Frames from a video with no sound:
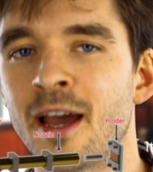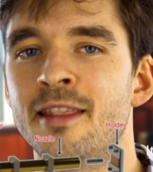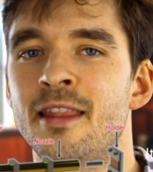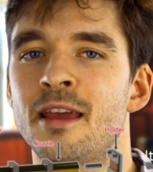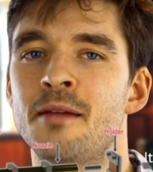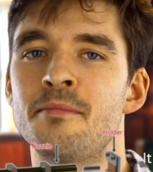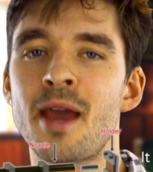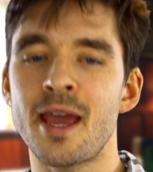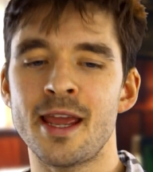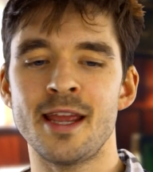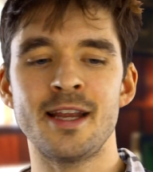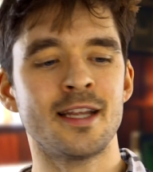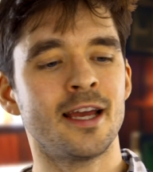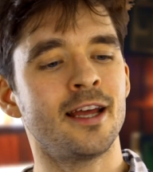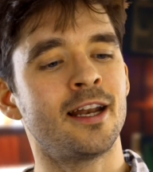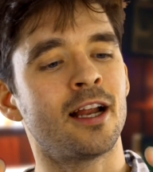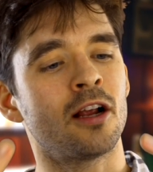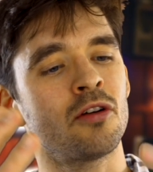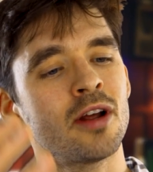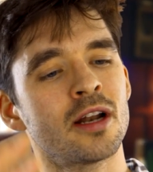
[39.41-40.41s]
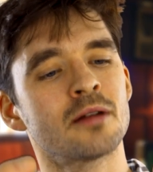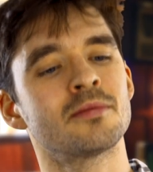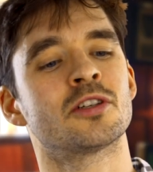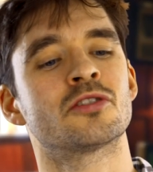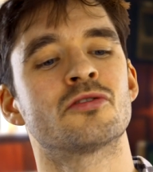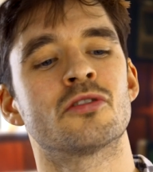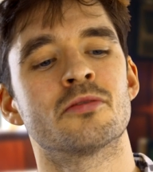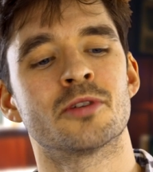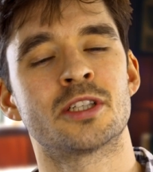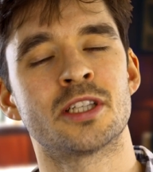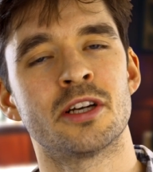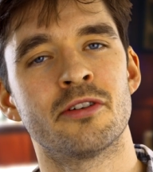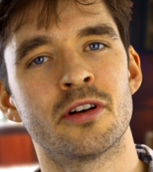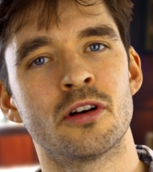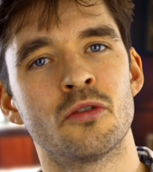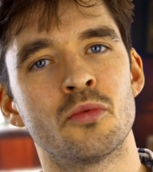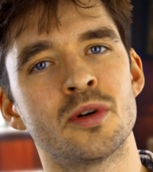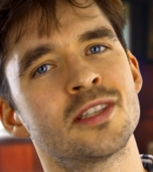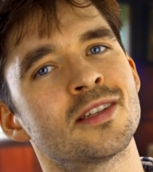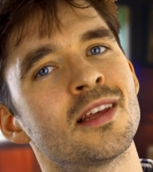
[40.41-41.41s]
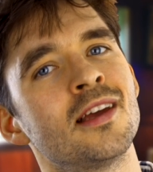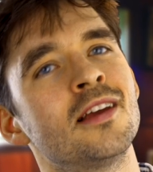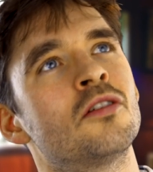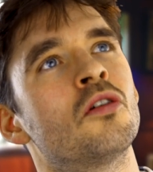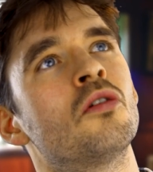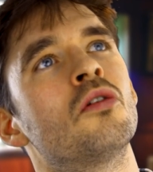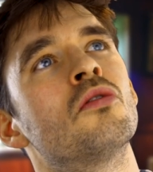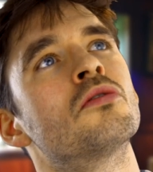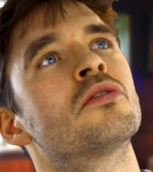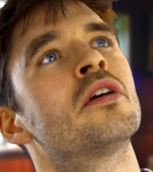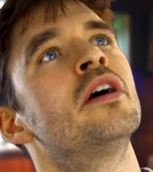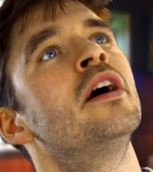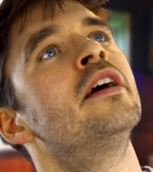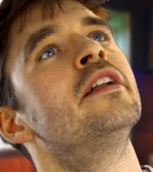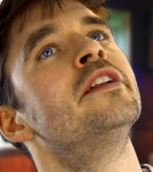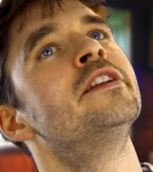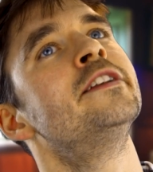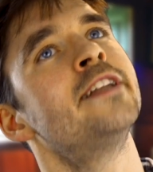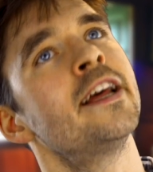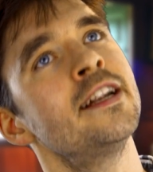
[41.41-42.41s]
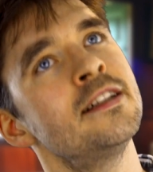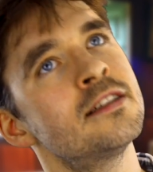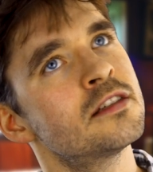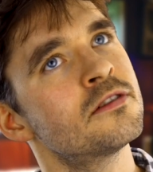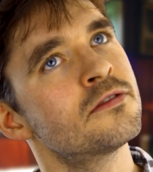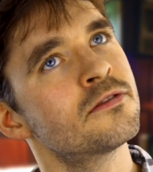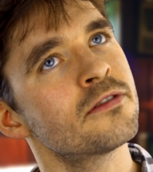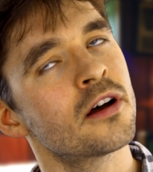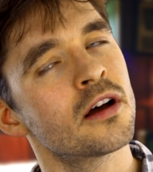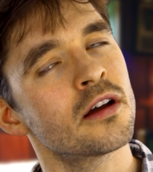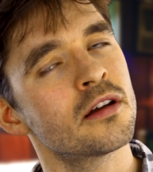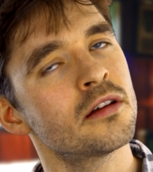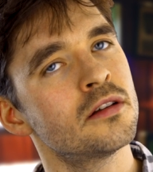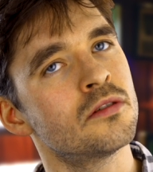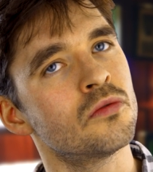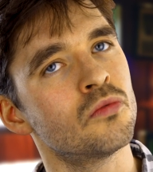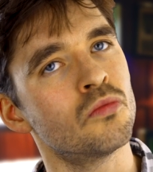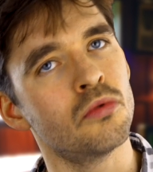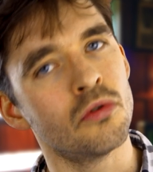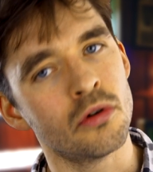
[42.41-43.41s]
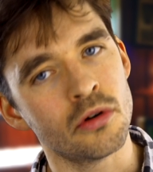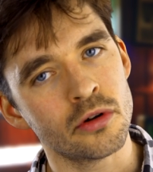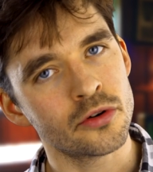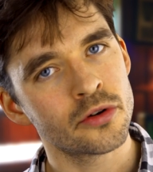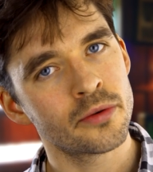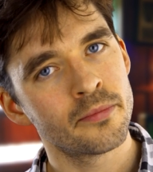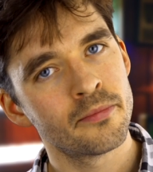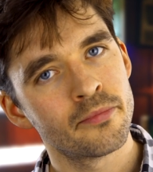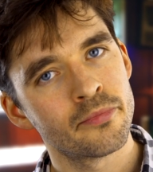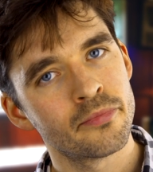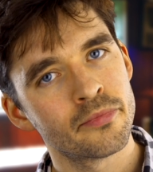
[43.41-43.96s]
And they made an incredibly strong material which they called densified wood,